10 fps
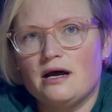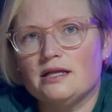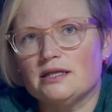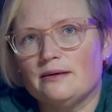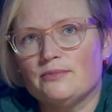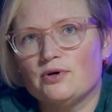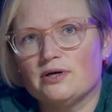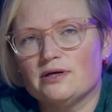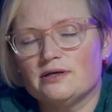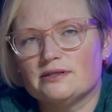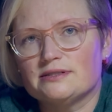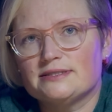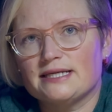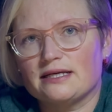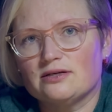a lot more
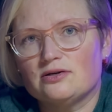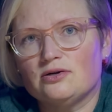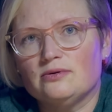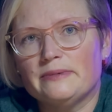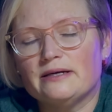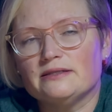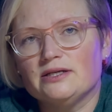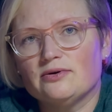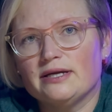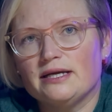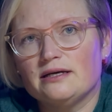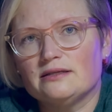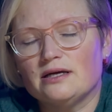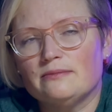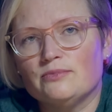technical mountaineering, a
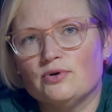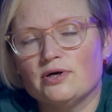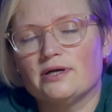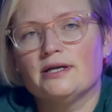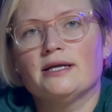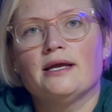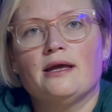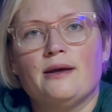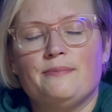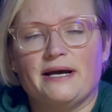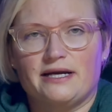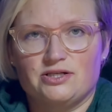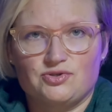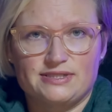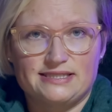lot more
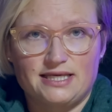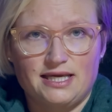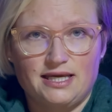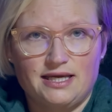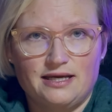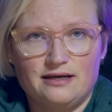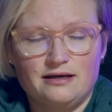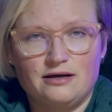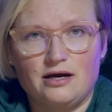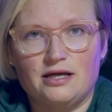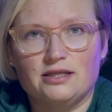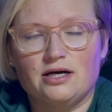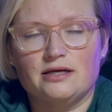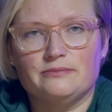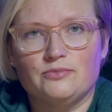backcountry skiing, a lot